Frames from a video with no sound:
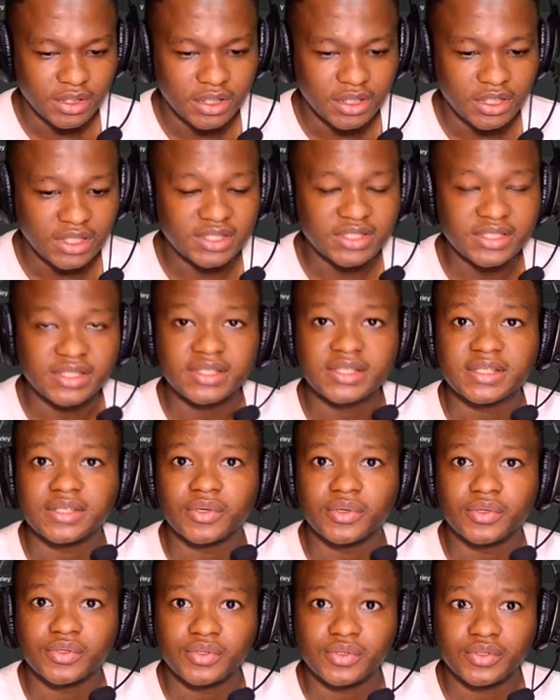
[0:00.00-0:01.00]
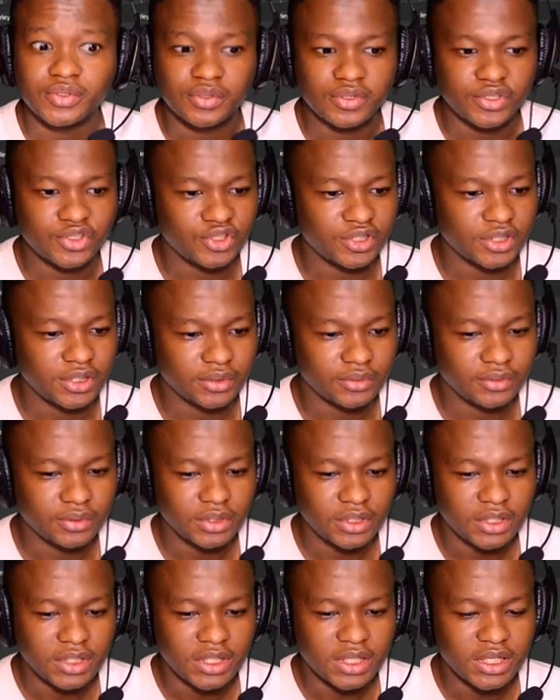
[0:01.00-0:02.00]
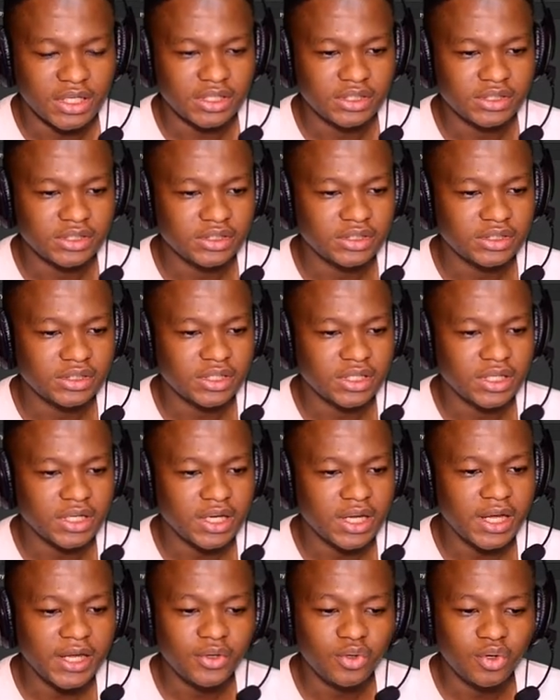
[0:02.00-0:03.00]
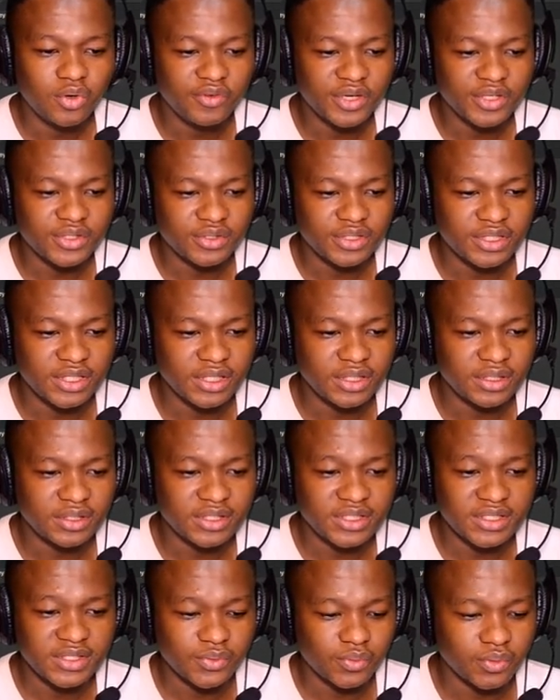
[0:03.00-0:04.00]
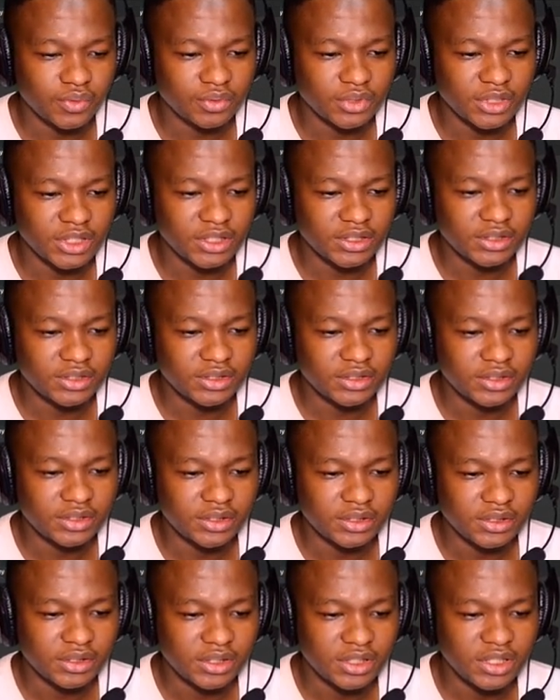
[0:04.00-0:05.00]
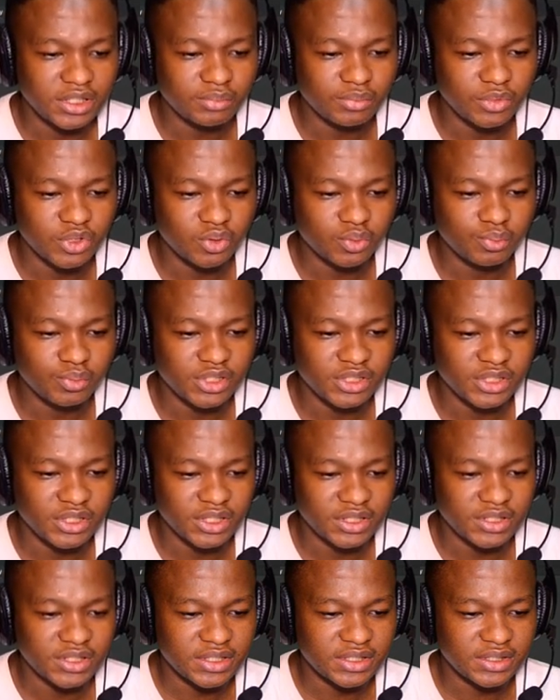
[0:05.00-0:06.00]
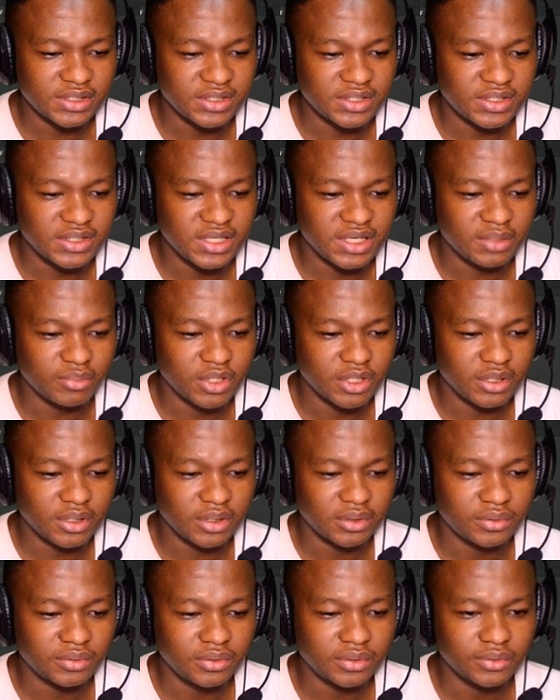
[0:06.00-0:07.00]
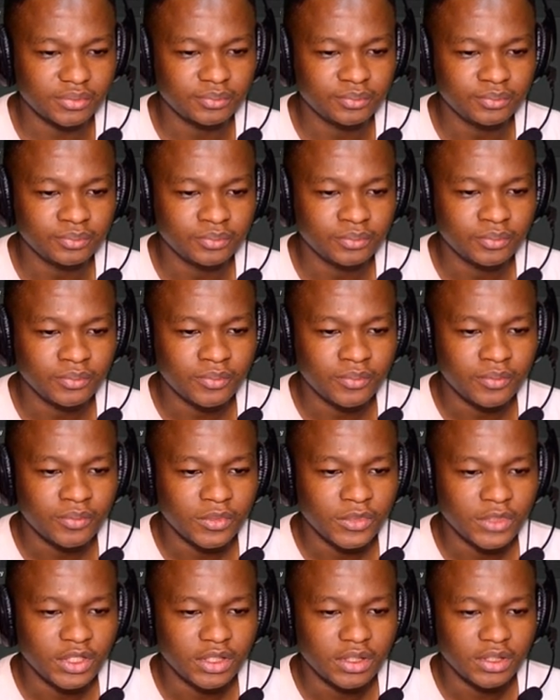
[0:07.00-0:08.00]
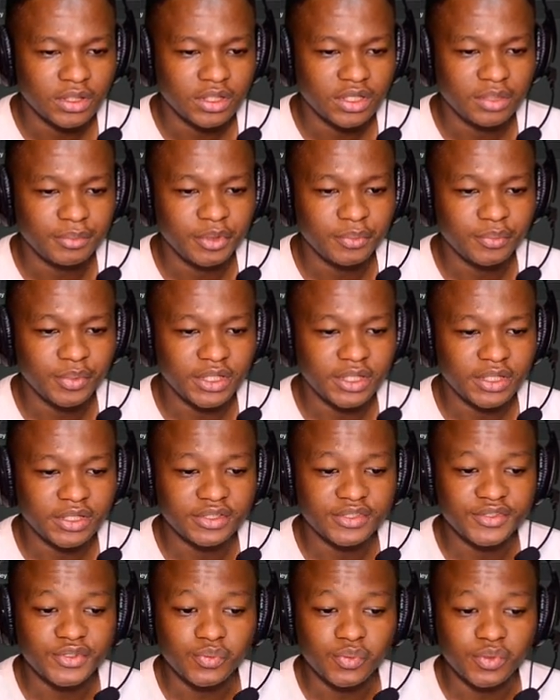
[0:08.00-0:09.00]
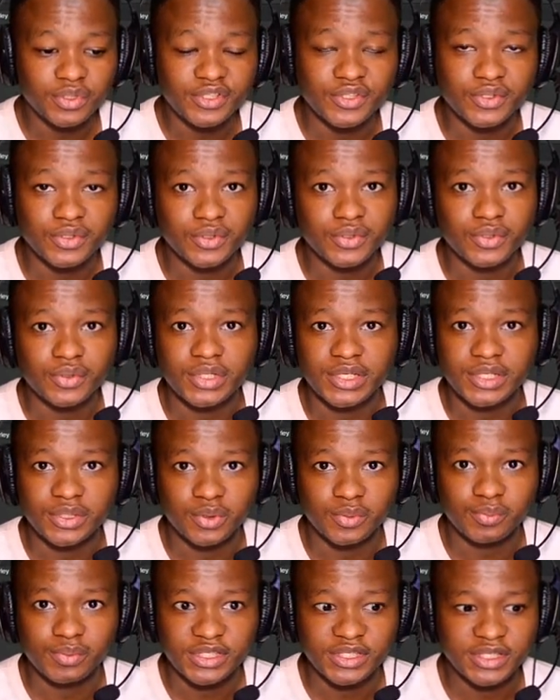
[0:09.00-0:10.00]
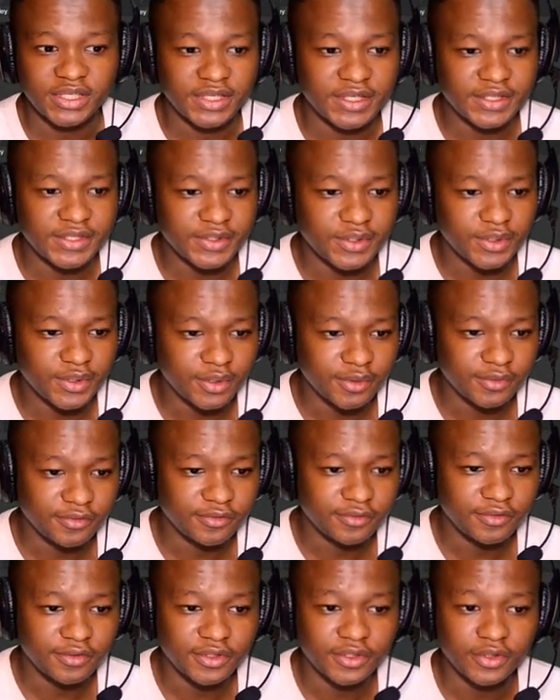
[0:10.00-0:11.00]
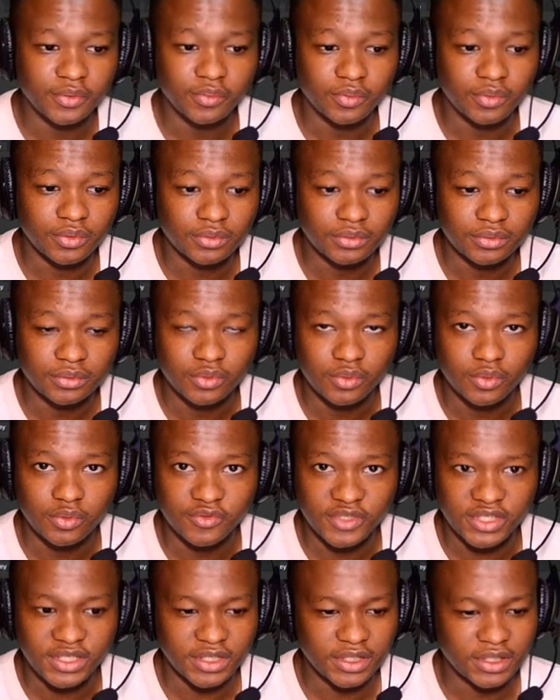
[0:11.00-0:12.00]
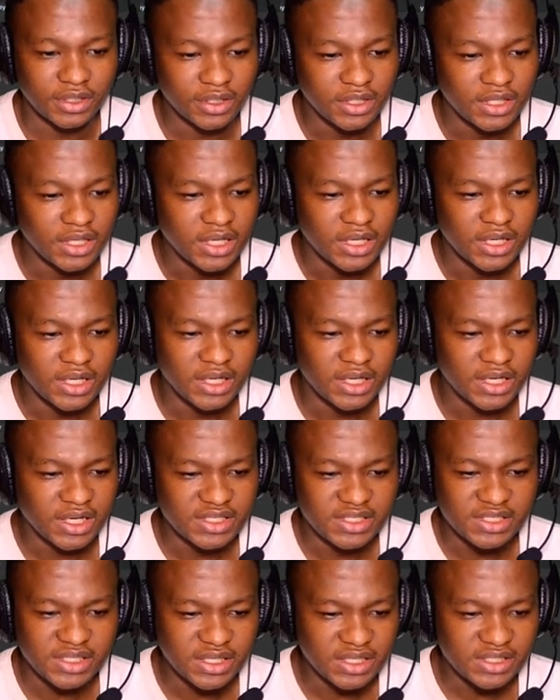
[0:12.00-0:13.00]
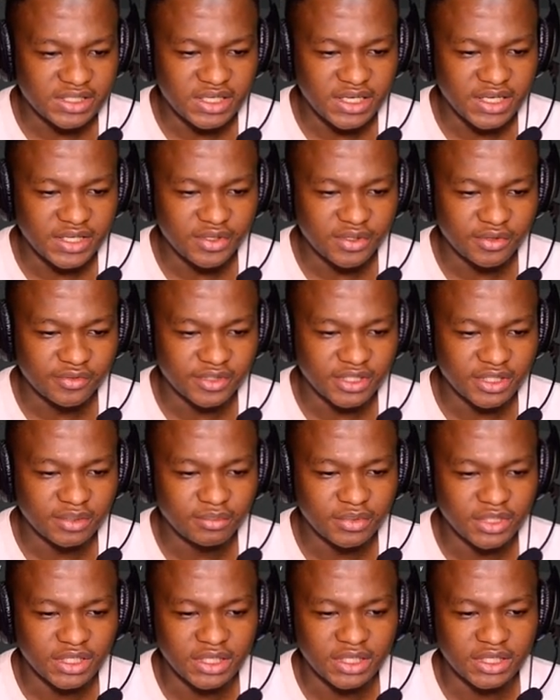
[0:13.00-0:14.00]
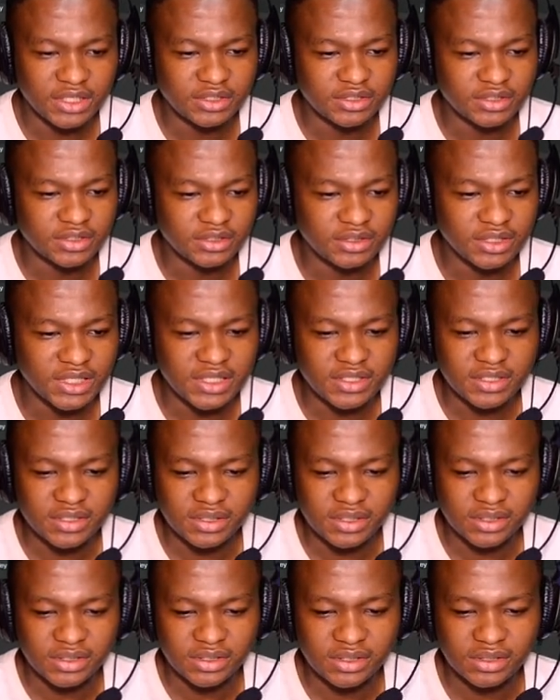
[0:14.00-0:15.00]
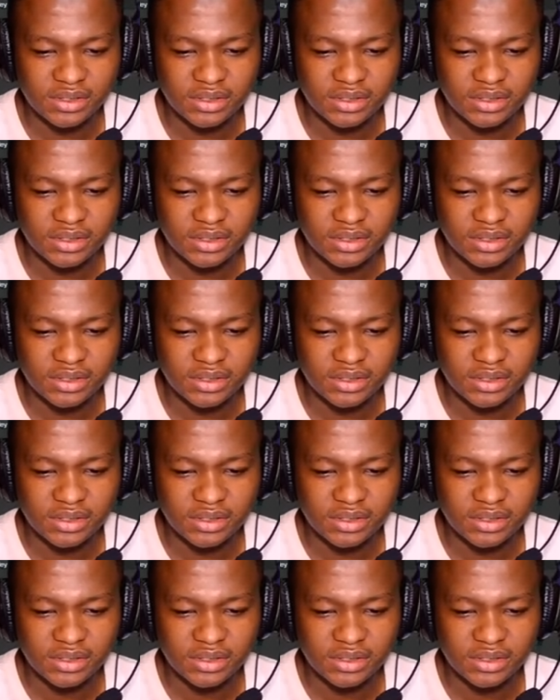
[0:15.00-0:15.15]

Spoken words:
It is also the original, and I go over to this one and let me duplicate it this time around. Remember, this one is also a duplicate of the one over here, and I can select any of them and right click